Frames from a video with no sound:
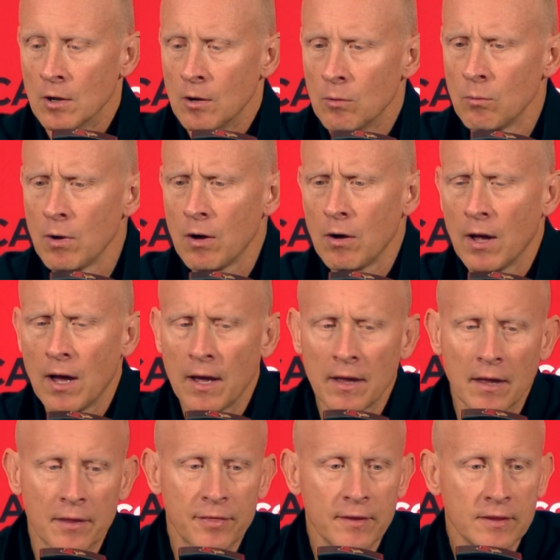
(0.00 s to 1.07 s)
Well,
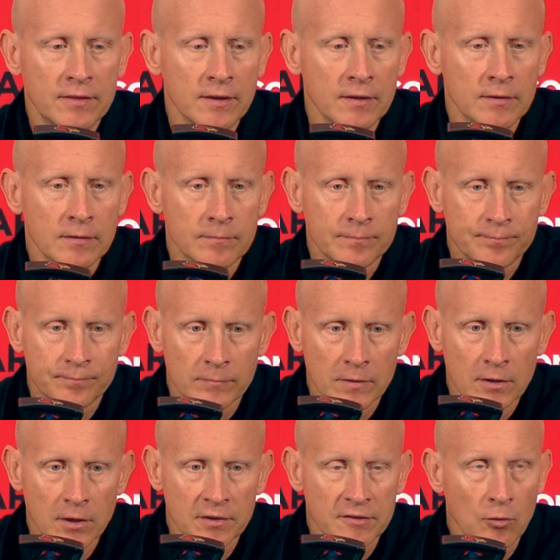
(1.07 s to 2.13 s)
I think that
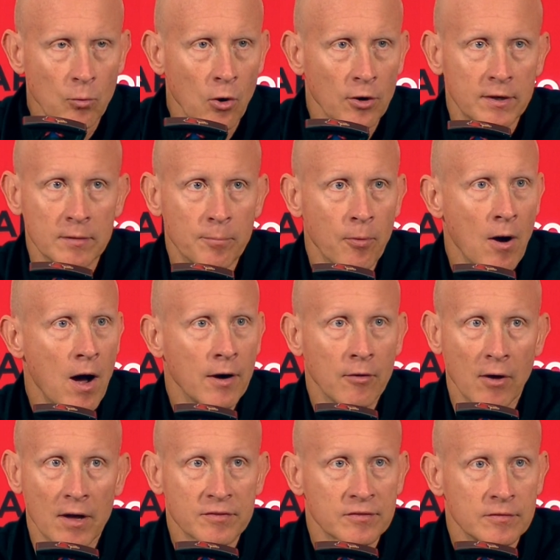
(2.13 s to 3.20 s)
it's a work in
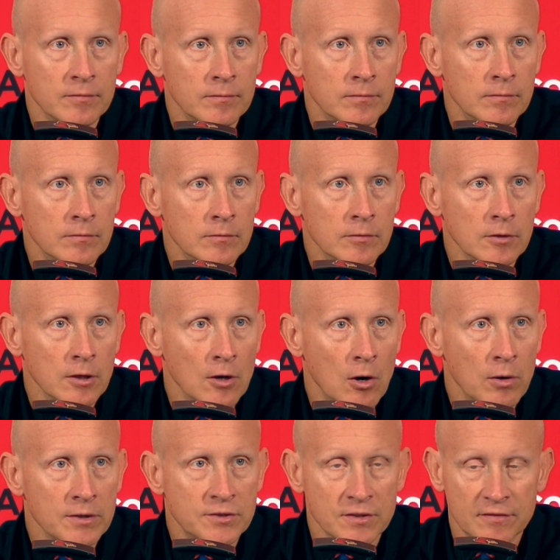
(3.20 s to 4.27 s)
progress. You know,
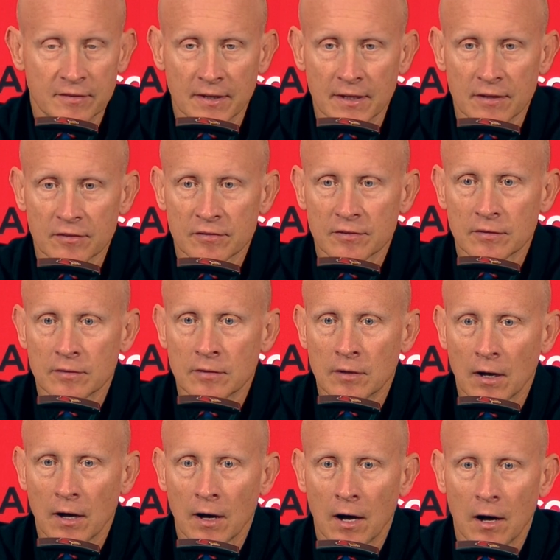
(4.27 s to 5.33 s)
it just is.
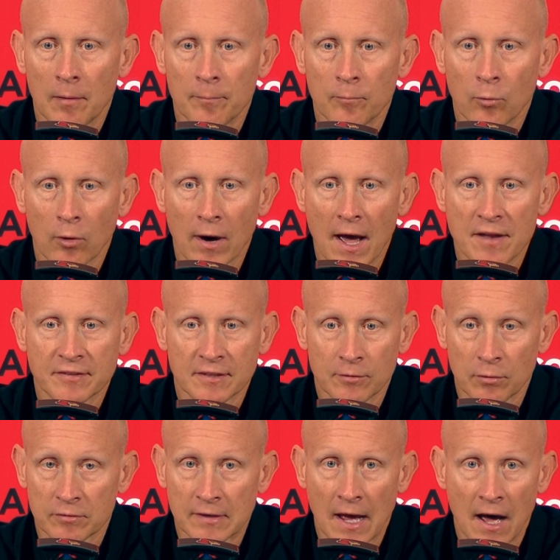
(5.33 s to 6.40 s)
We're asking
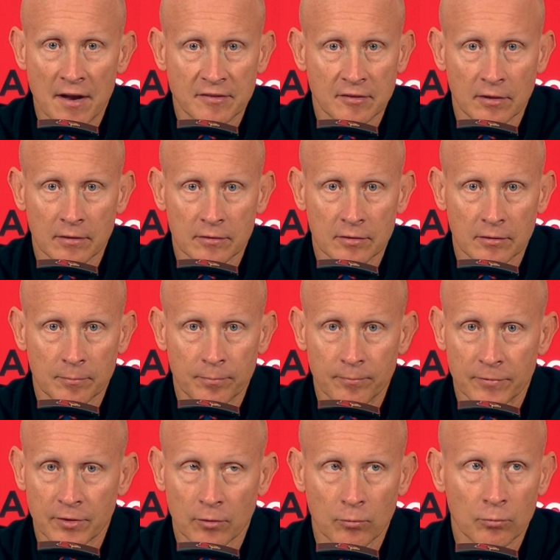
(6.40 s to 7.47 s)
those guys
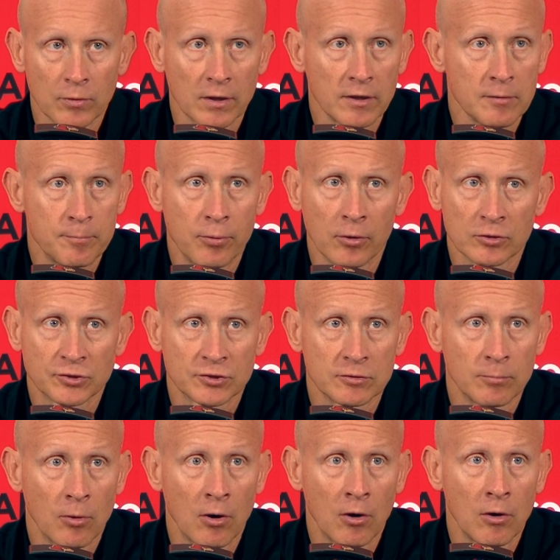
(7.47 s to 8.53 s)
to really push the
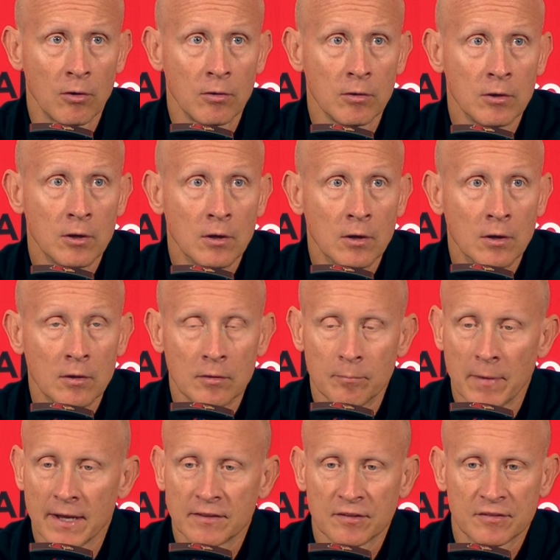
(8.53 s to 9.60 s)
ball,
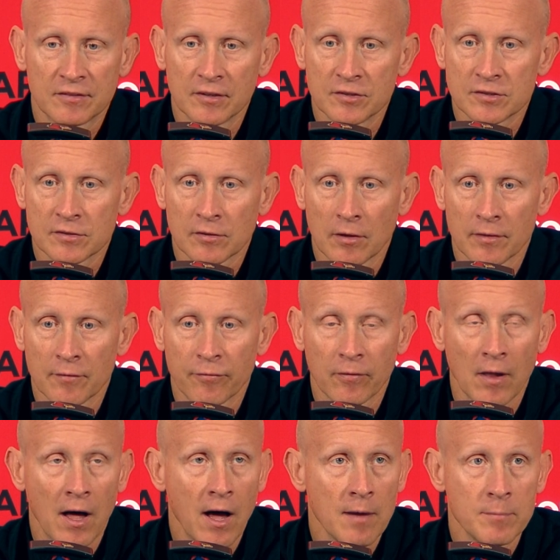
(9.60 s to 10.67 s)
make decisions on the
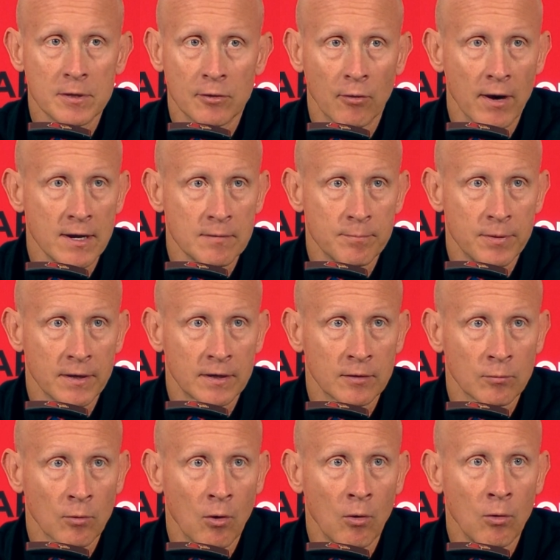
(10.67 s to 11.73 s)
fly, be great in pick
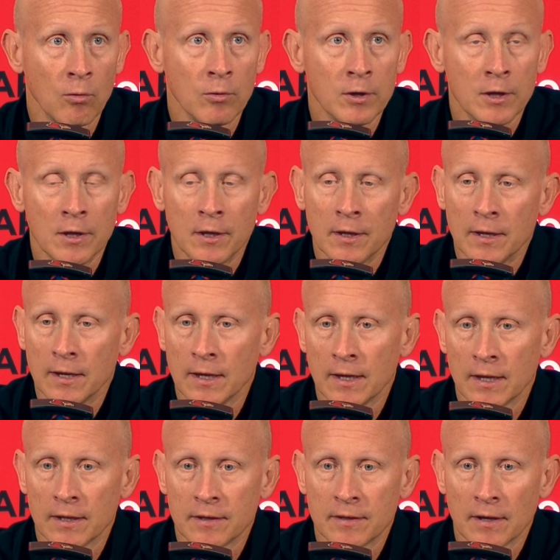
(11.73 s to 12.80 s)
and roll.
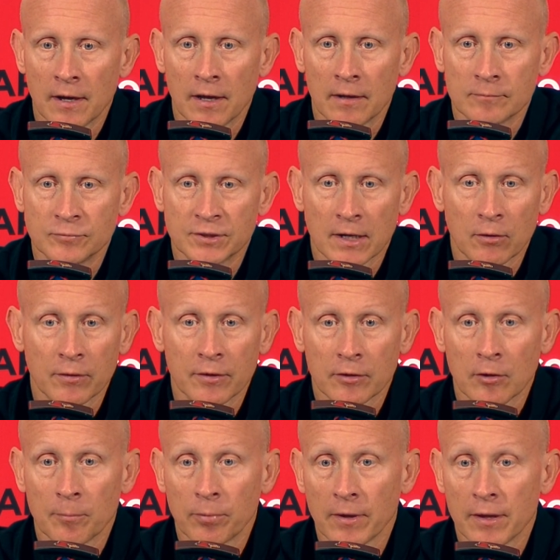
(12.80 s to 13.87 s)
And generally they're
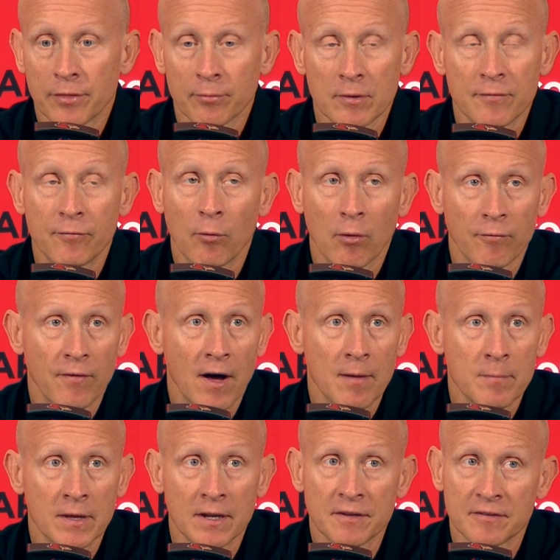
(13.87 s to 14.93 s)
going to play 3, 4, 5
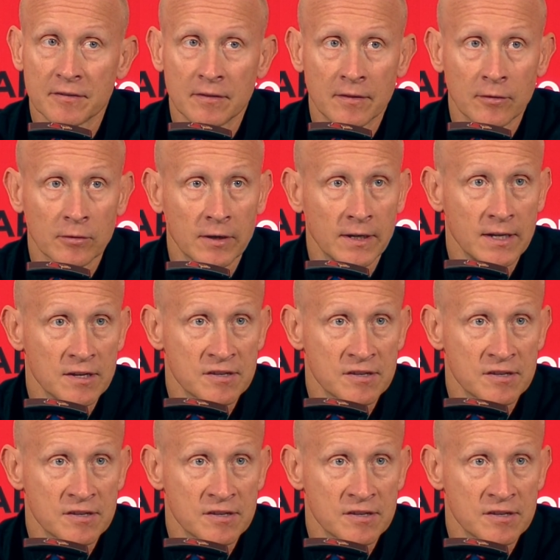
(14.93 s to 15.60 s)
minutes, and they're going to get a